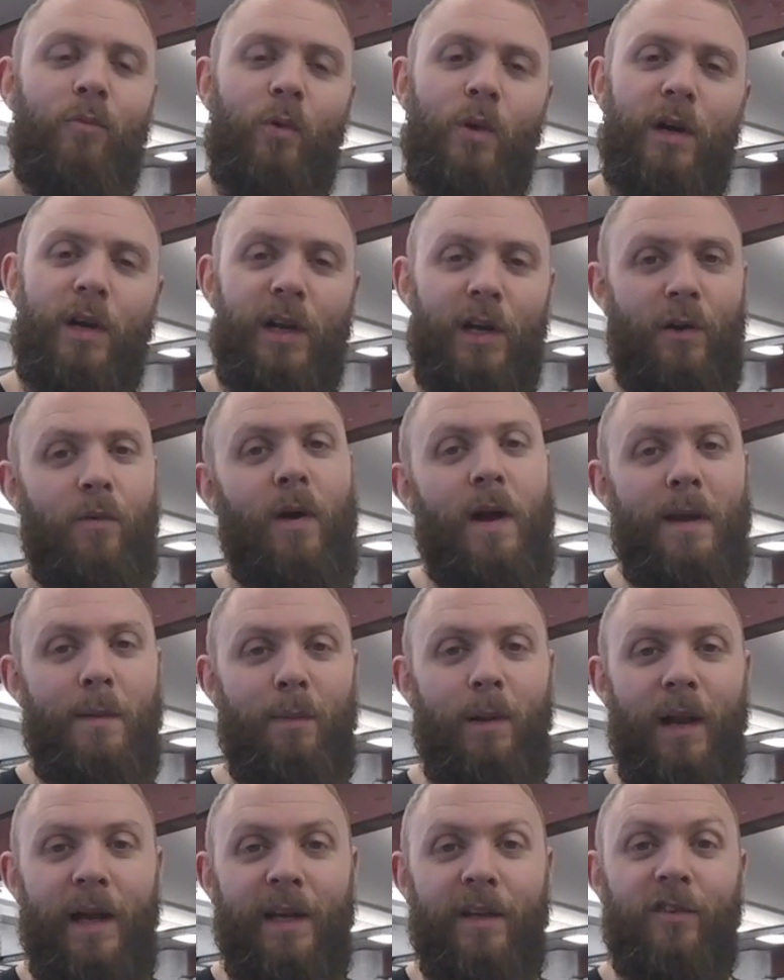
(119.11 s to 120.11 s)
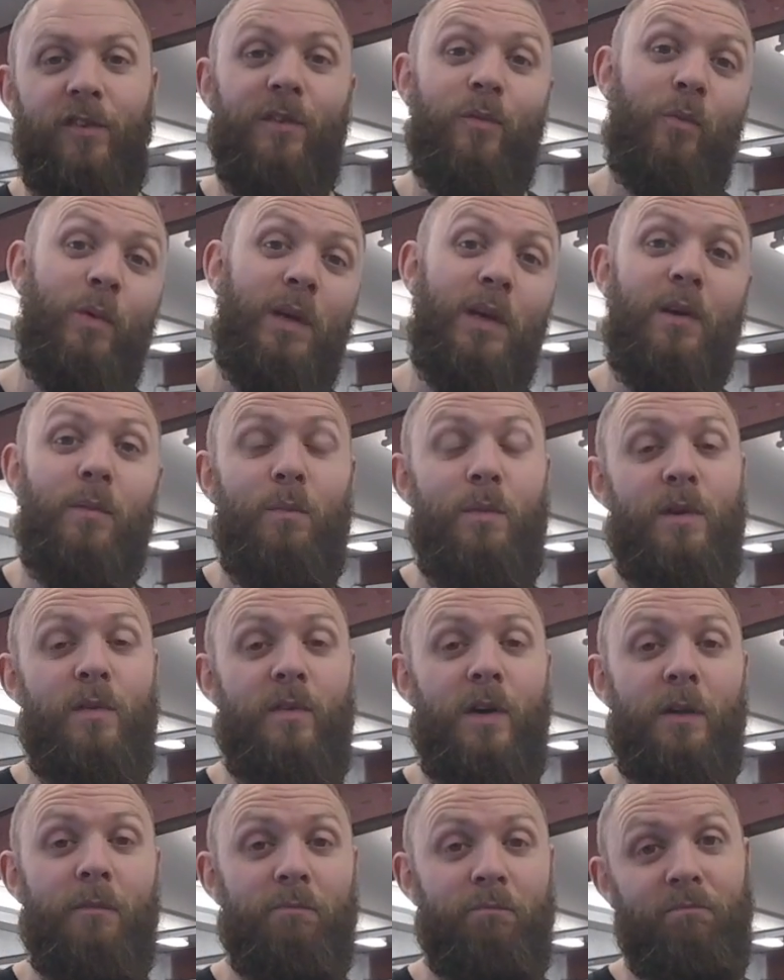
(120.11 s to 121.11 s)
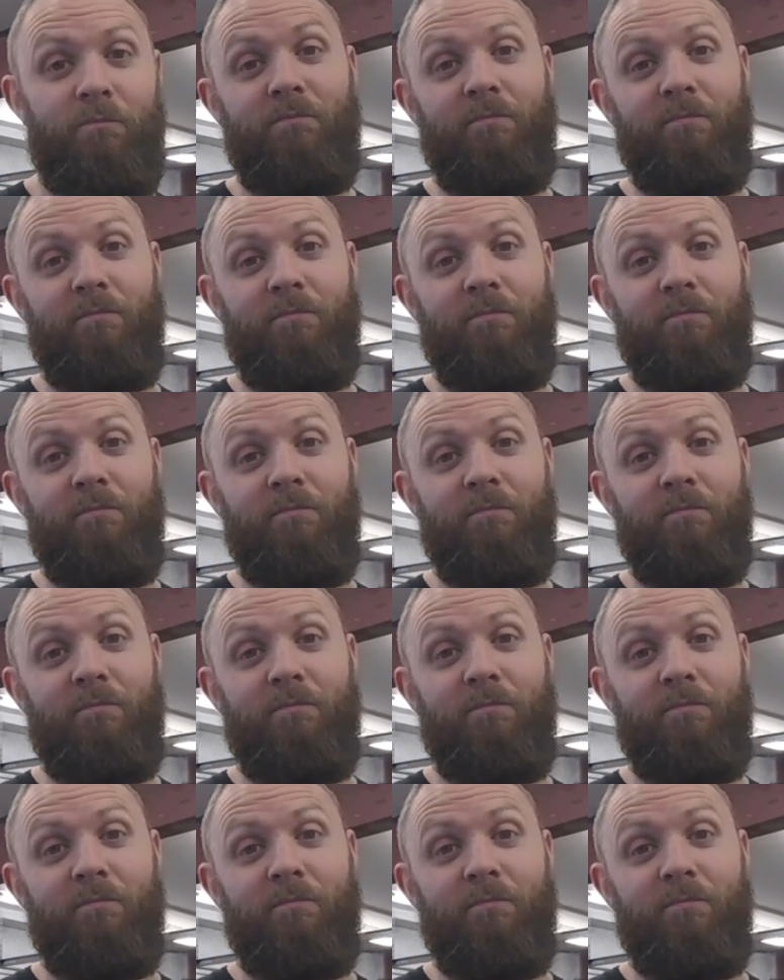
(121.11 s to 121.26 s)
we're in a great place and we can move on.